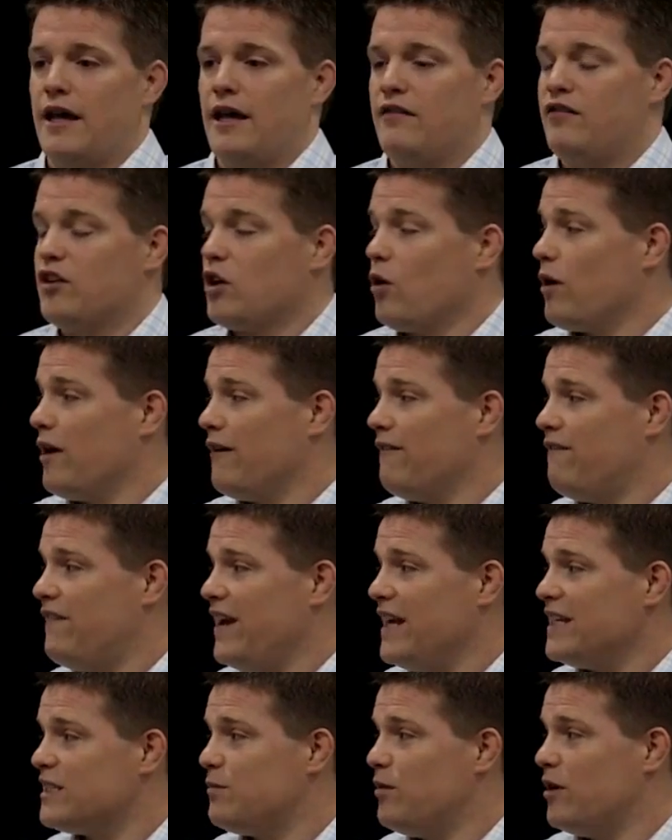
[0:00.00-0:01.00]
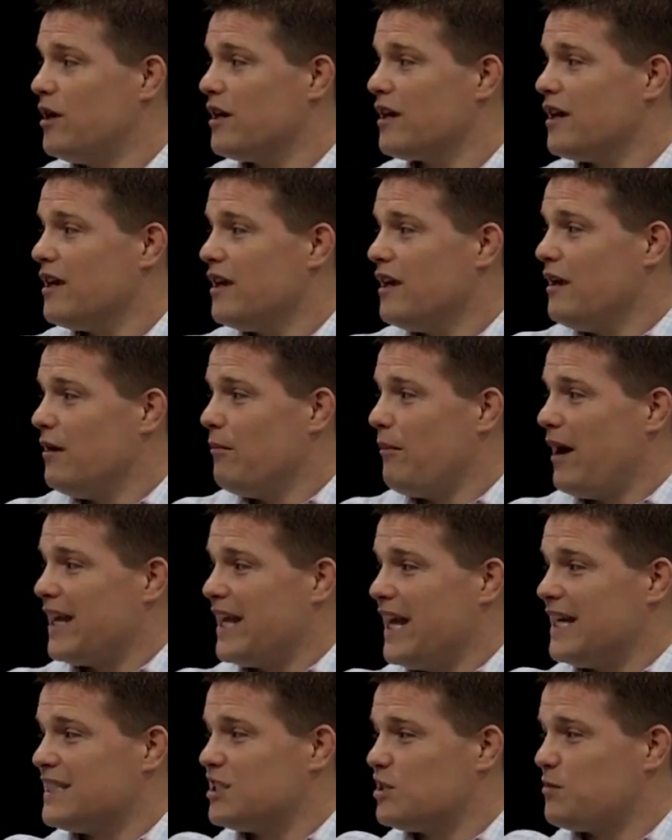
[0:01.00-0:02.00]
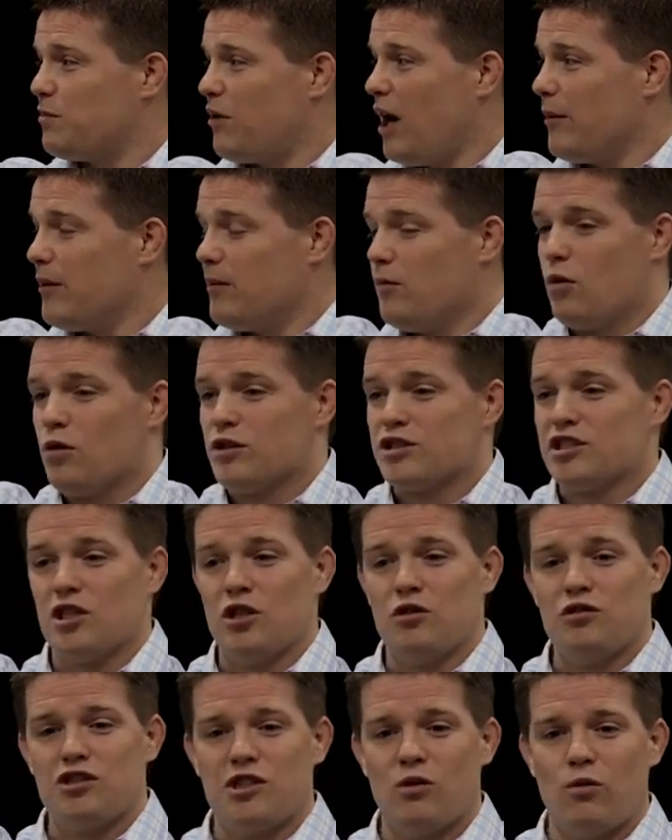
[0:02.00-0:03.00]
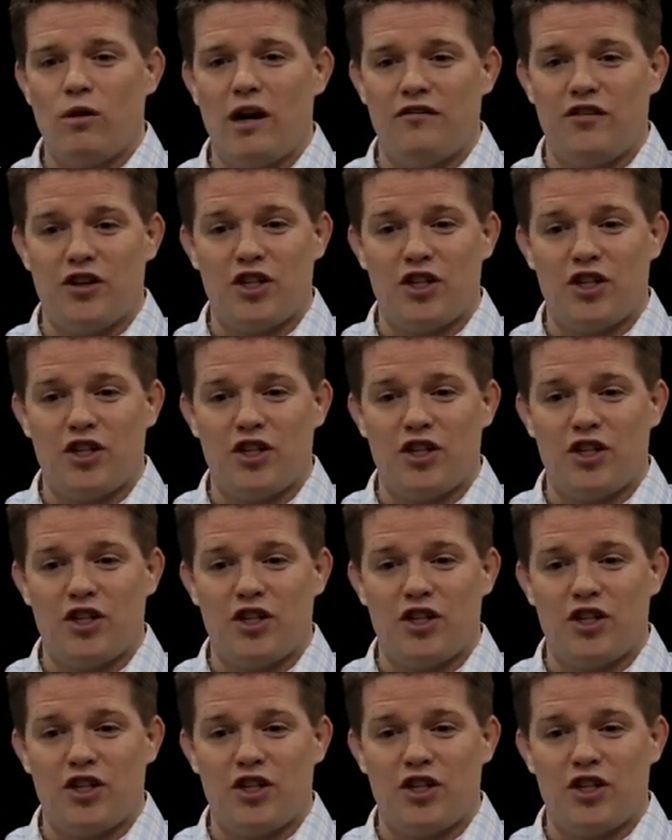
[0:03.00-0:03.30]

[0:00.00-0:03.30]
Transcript: Okay? If you're going on Facebook, my guess is probably more solution aware.